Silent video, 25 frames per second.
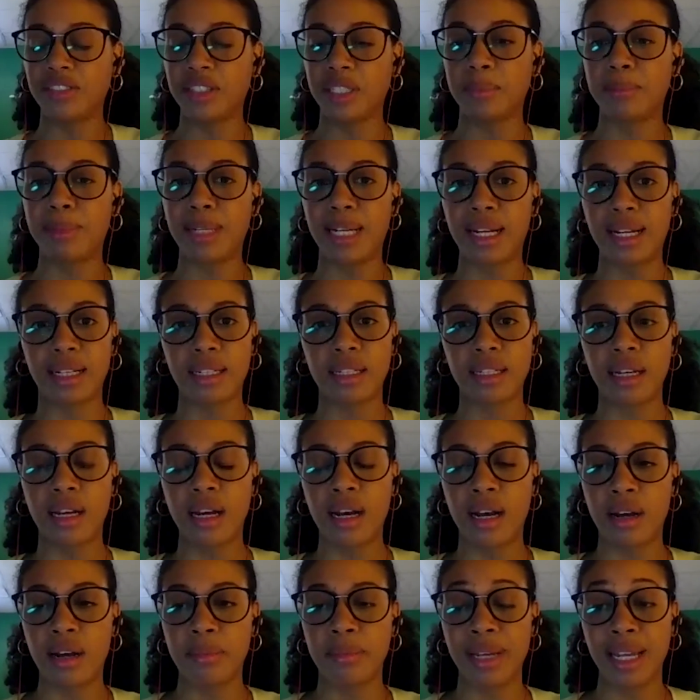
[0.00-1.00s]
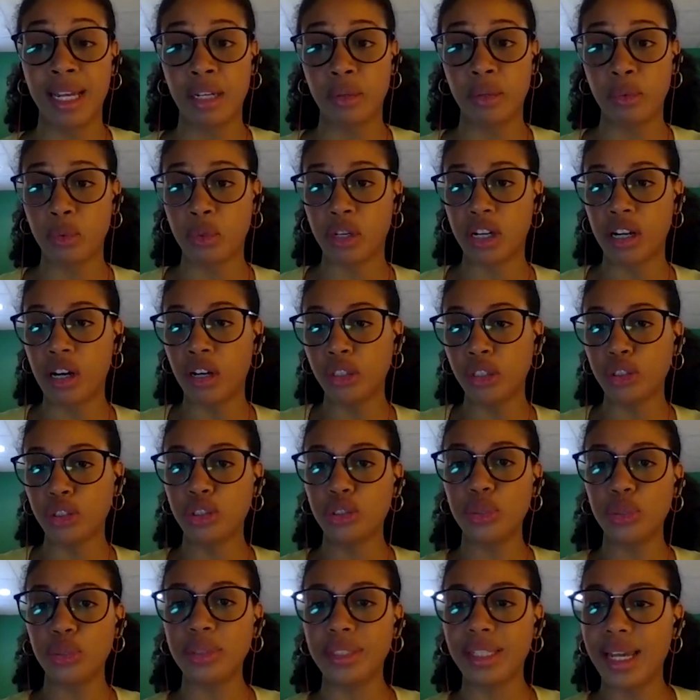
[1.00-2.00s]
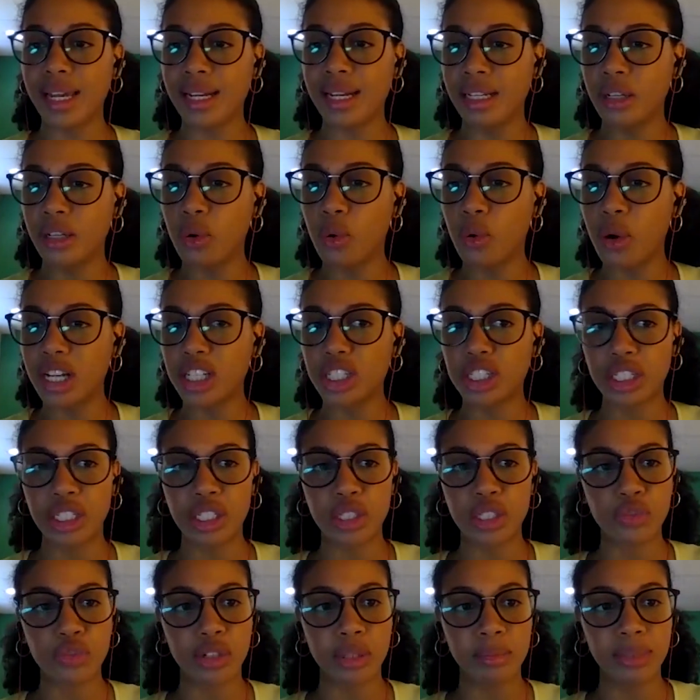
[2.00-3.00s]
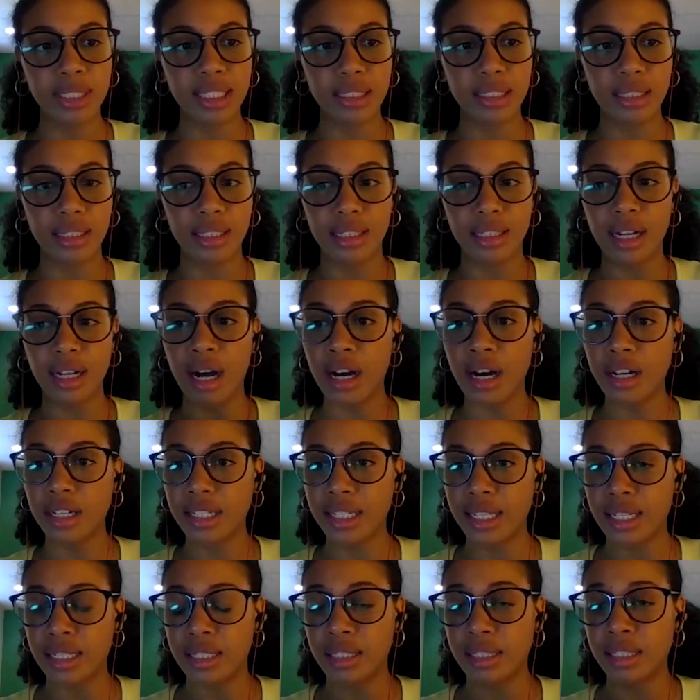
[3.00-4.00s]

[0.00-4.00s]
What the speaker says: feedback. And we're also getting questions from the audience.